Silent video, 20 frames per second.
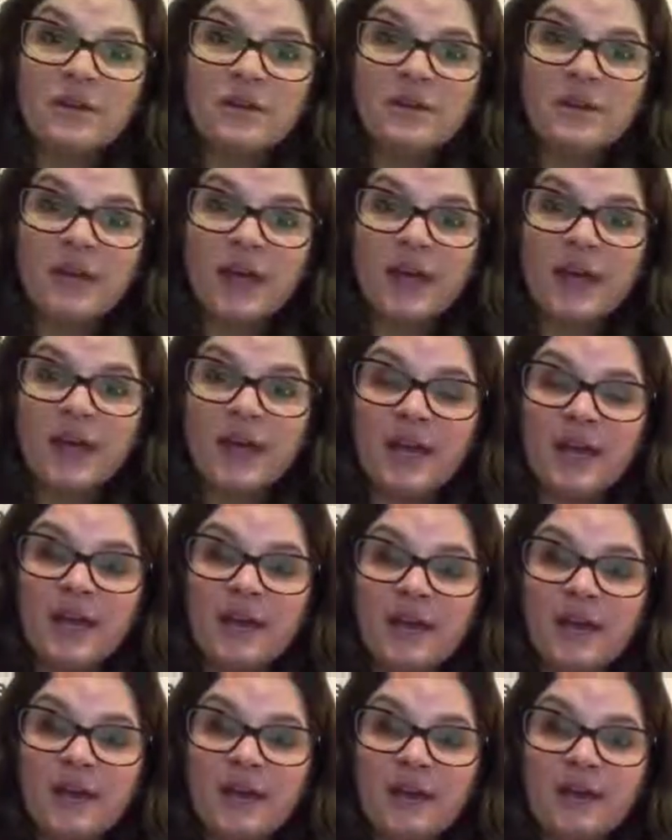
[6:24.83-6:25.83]
a
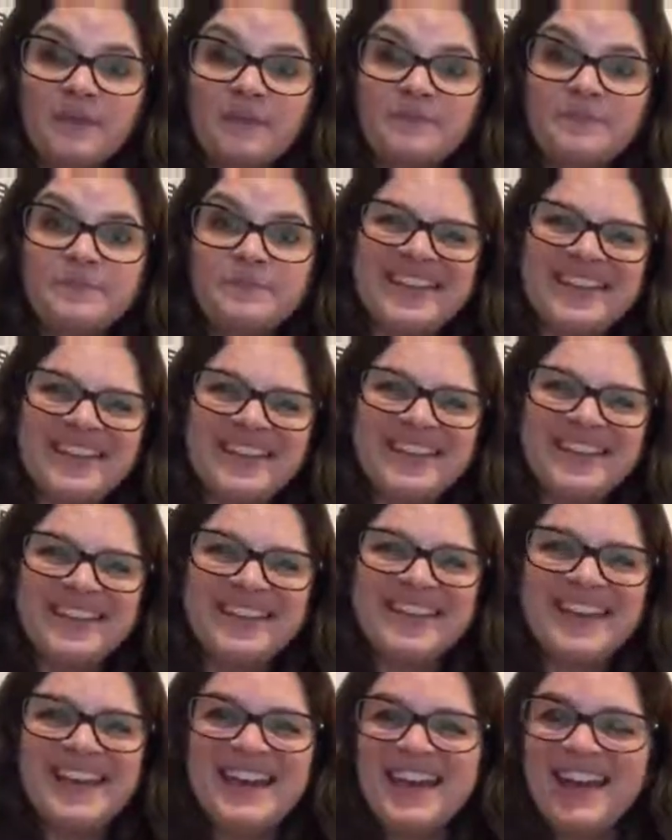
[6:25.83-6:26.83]

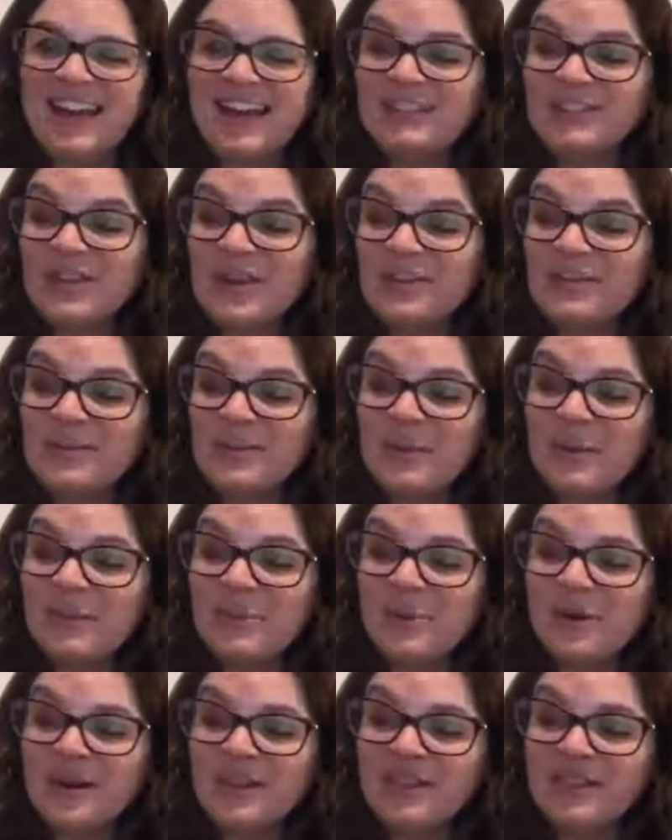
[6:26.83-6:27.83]
it's also a
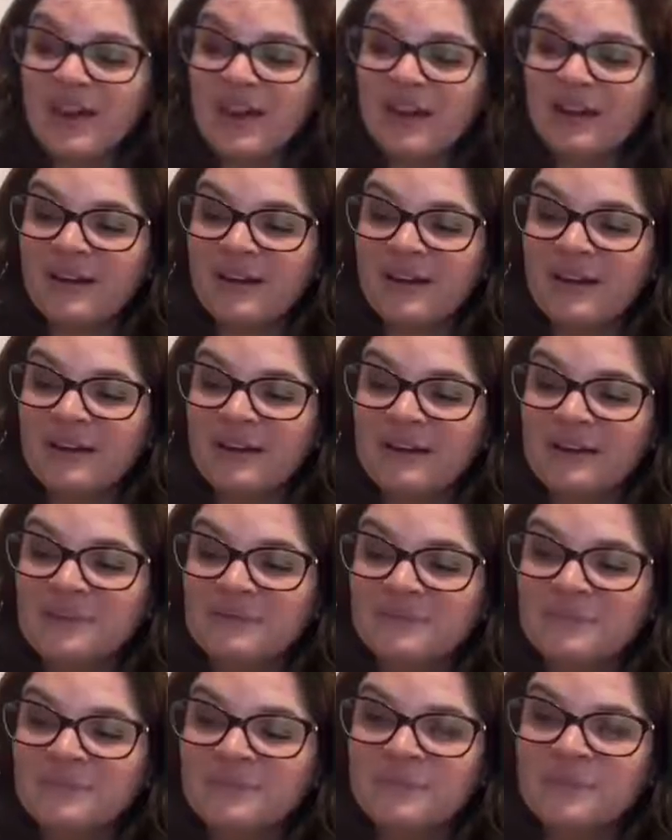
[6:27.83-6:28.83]
book that
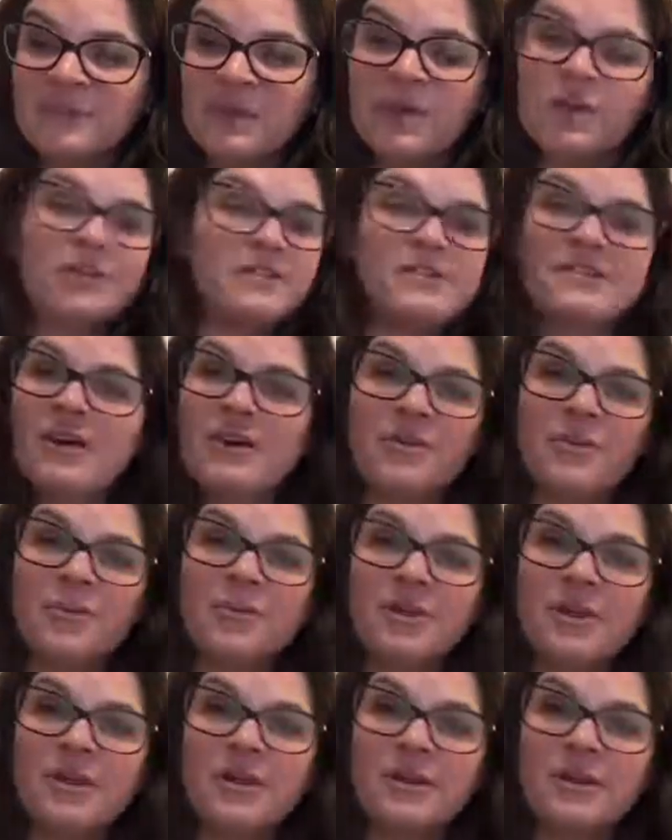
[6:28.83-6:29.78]
the word